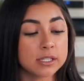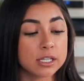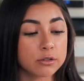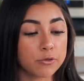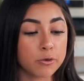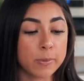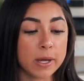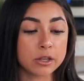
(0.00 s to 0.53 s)
These are
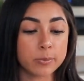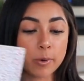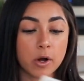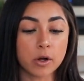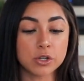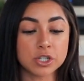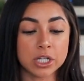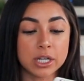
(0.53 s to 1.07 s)
from
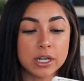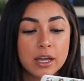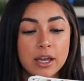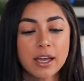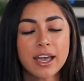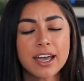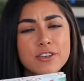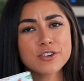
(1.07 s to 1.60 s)
Anthropologie
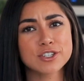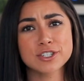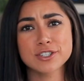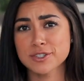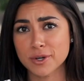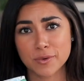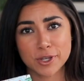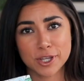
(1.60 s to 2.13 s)
and they're just
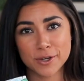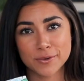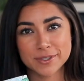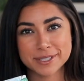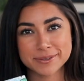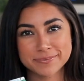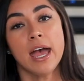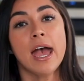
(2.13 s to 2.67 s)
so cute.